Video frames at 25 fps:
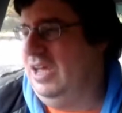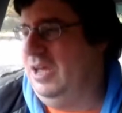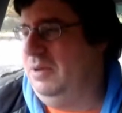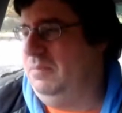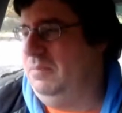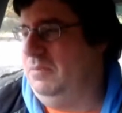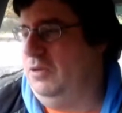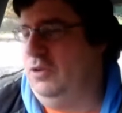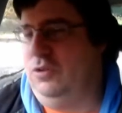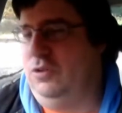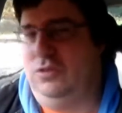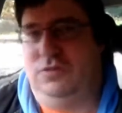
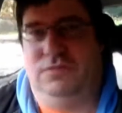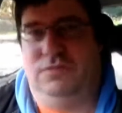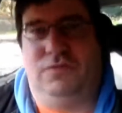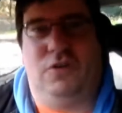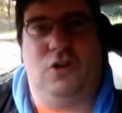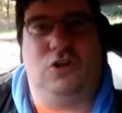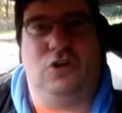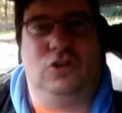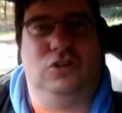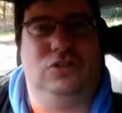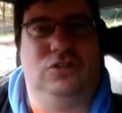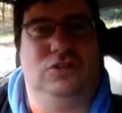then use
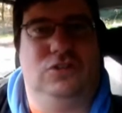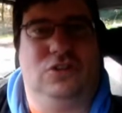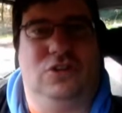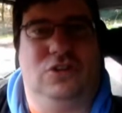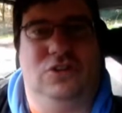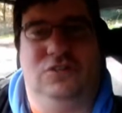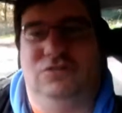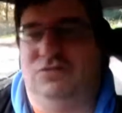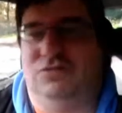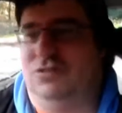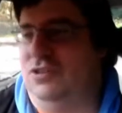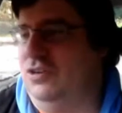Vox
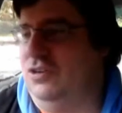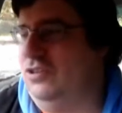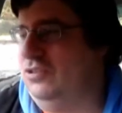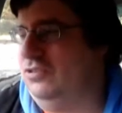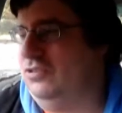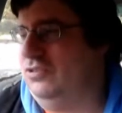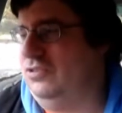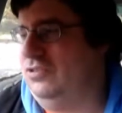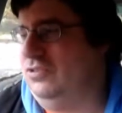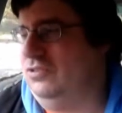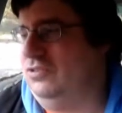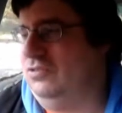
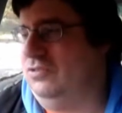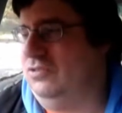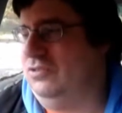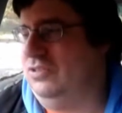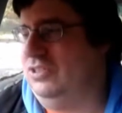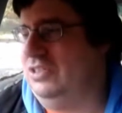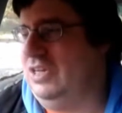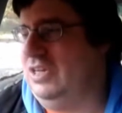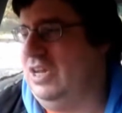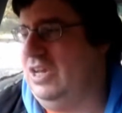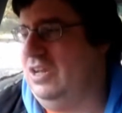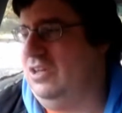control to
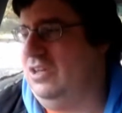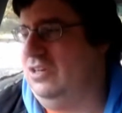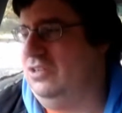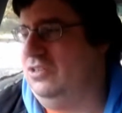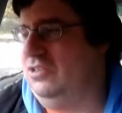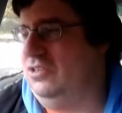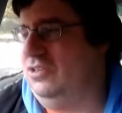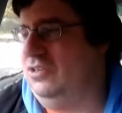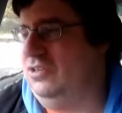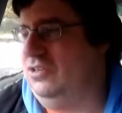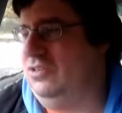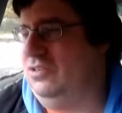start
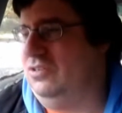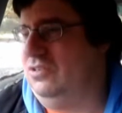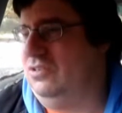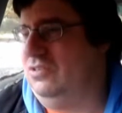to